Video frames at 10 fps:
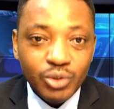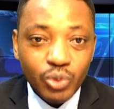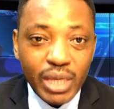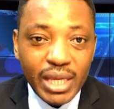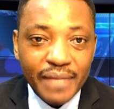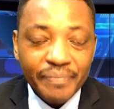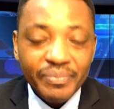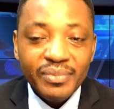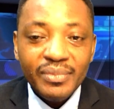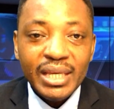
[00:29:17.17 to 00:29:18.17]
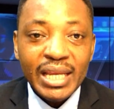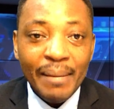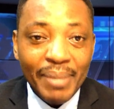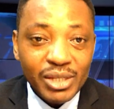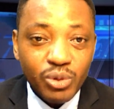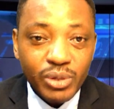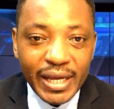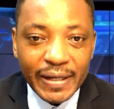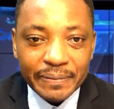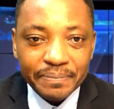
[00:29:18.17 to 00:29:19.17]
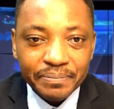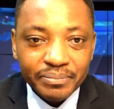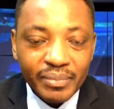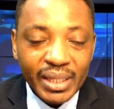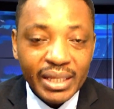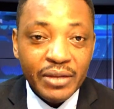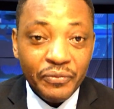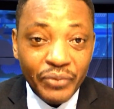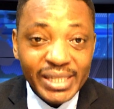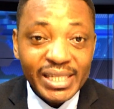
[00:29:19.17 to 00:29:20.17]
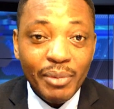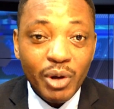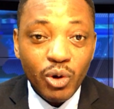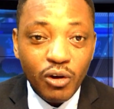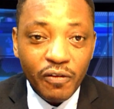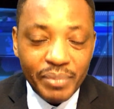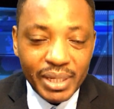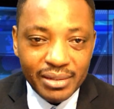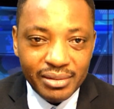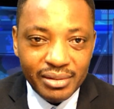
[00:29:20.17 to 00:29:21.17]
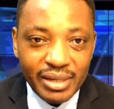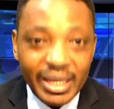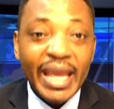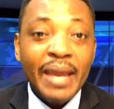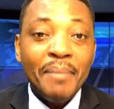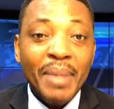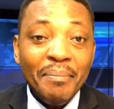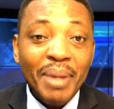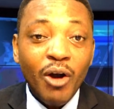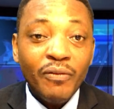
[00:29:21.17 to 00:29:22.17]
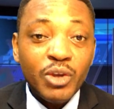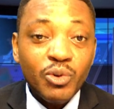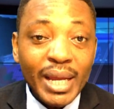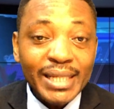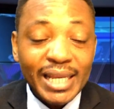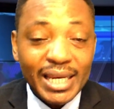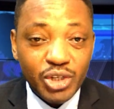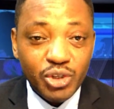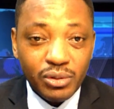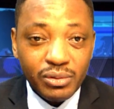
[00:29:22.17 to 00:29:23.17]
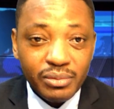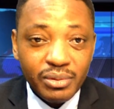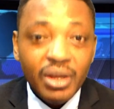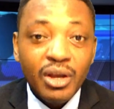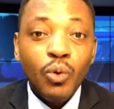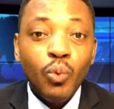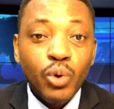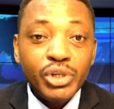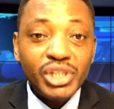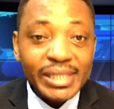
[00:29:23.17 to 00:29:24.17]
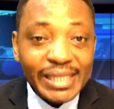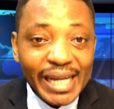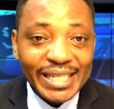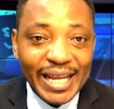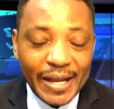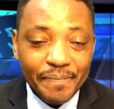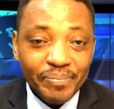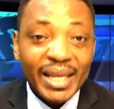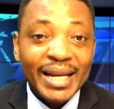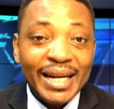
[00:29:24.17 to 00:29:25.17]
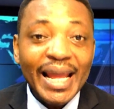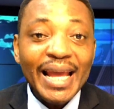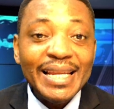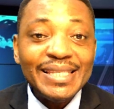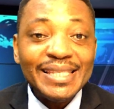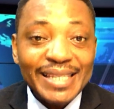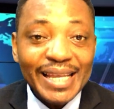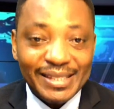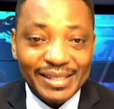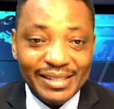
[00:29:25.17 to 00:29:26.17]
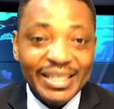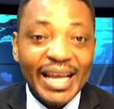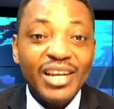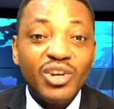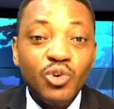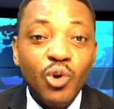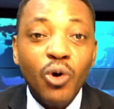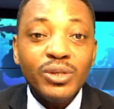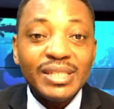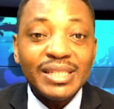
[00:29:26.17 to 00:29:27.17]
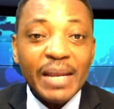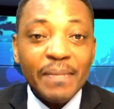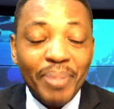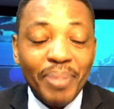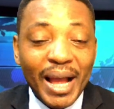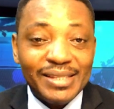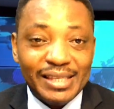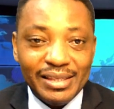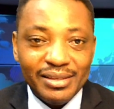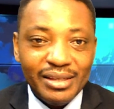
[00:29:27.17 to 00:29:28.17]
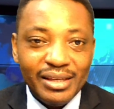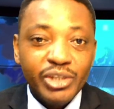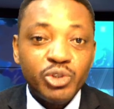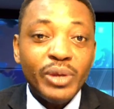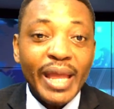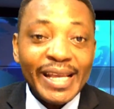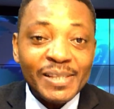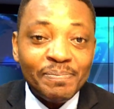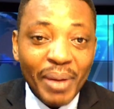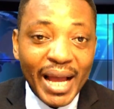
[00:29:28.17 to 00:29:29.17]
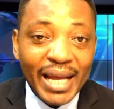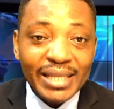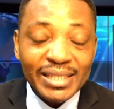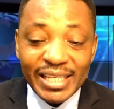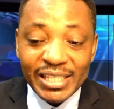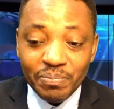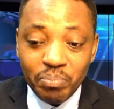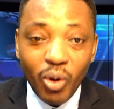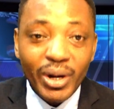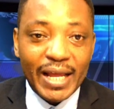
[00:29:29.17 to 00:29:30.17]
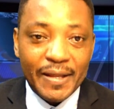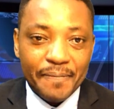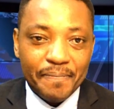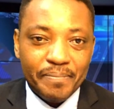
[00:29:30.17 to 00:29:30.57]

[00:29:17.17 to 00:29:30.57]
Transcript: Today, in Ambazonia, the French Cameroon government, a member of the United Nations, which charter clearly states that no state party should expand its border